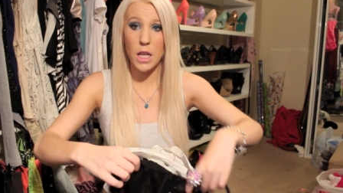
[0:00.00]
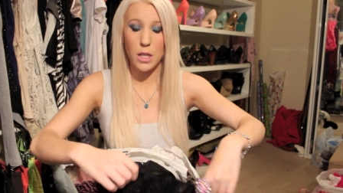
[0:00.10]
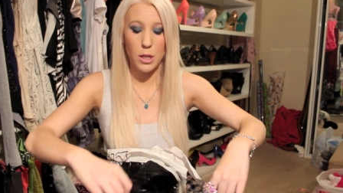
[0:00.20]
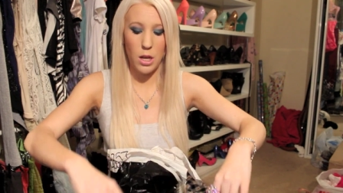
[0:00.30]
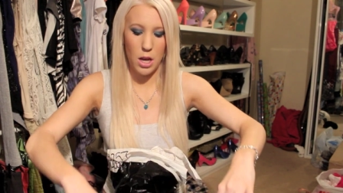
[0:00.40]

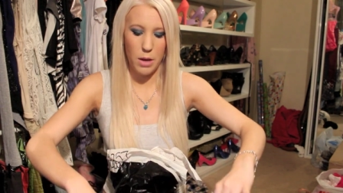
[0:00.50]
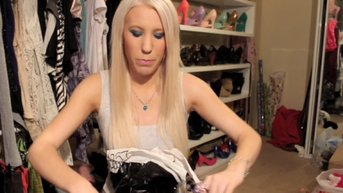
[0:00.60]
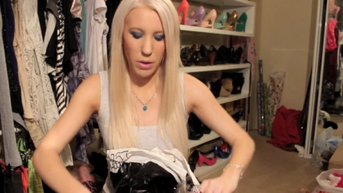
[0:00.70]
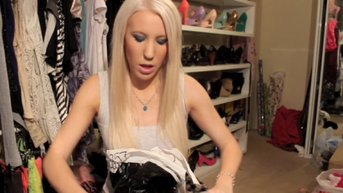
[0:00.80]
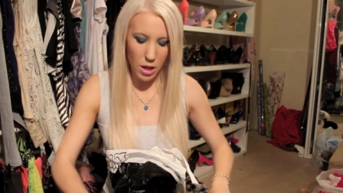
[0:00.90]
So
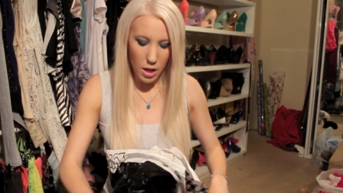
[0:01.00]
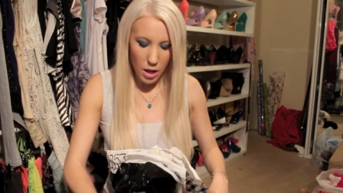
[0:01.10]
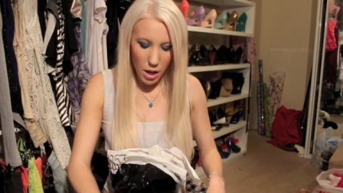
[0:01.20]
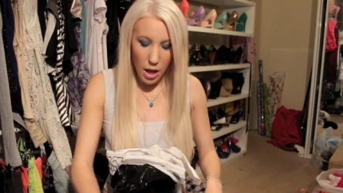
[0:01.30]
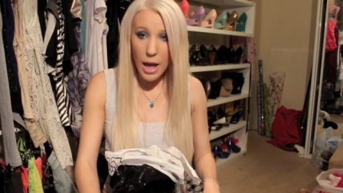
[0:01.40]

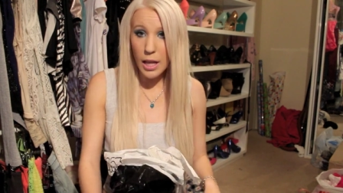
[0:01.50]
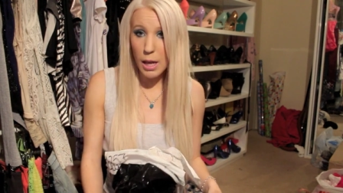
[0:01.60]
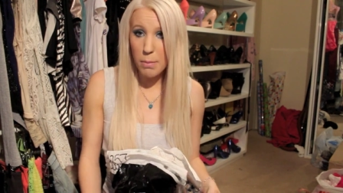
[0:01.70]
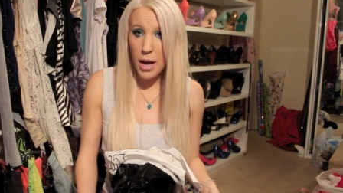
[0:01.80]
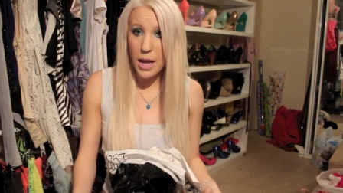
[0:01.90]

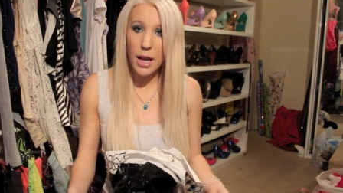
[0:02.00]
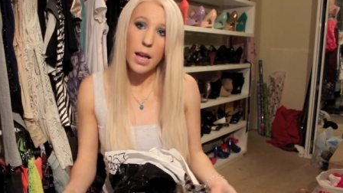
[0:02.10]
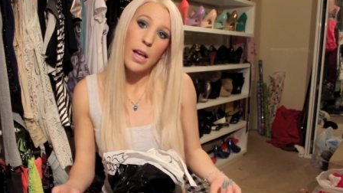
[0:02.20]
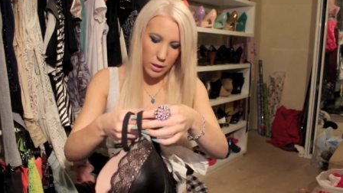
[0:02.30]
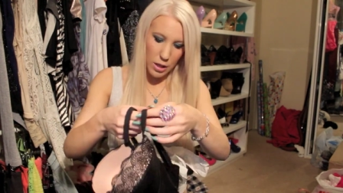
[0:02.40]
I lay by it.
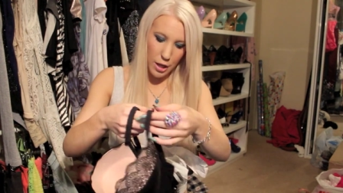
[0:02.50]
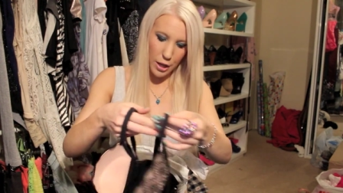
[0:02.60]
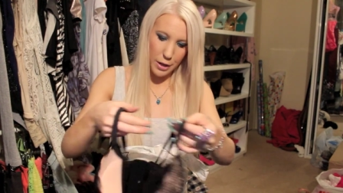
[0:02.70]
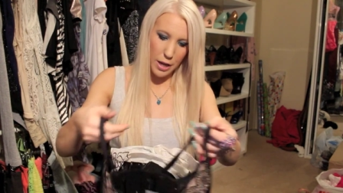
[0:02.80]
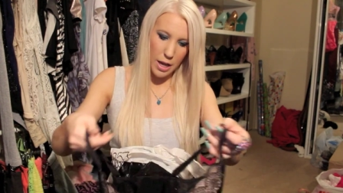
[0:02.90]

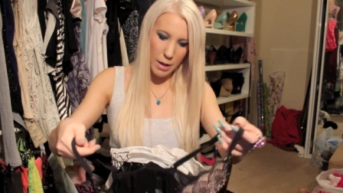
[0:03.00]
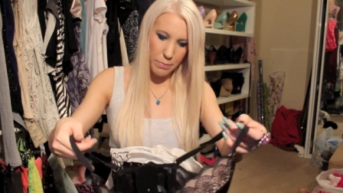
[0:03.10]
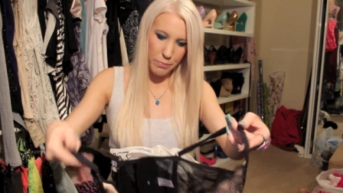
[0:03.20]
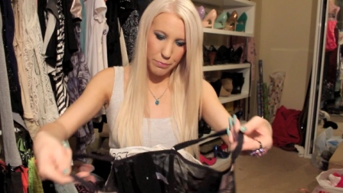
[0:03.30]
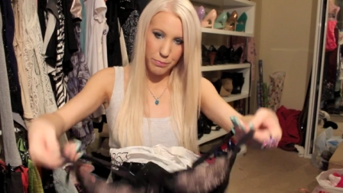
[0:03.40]
So
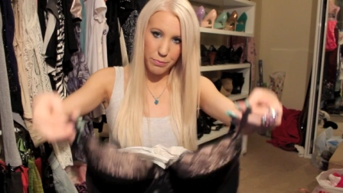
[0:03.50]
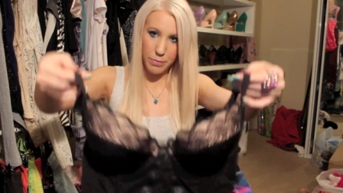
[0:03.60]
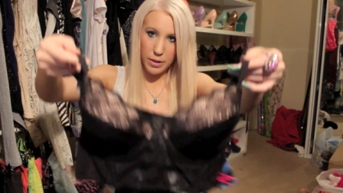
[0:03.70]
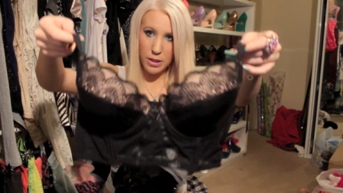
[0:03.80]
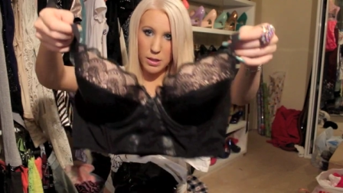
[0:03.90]
um,
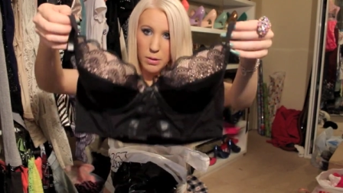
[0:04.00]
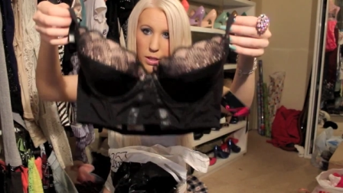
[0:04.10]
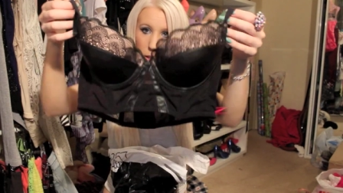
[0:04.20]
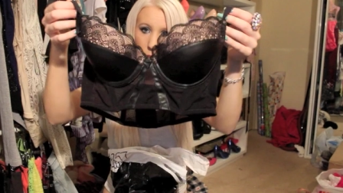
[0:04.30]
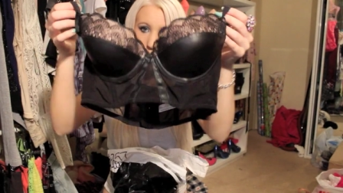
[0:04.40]
this is what
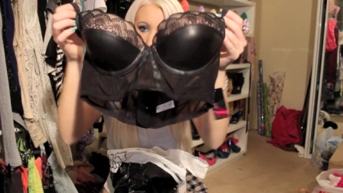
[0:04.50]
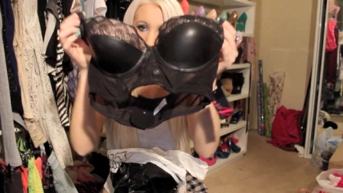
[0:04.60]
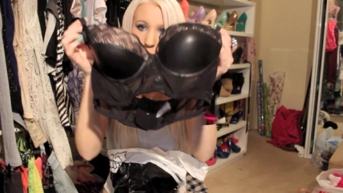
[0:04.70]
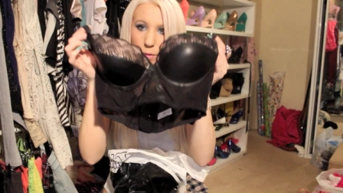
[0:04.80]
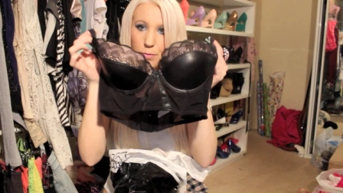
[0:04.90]
it is here.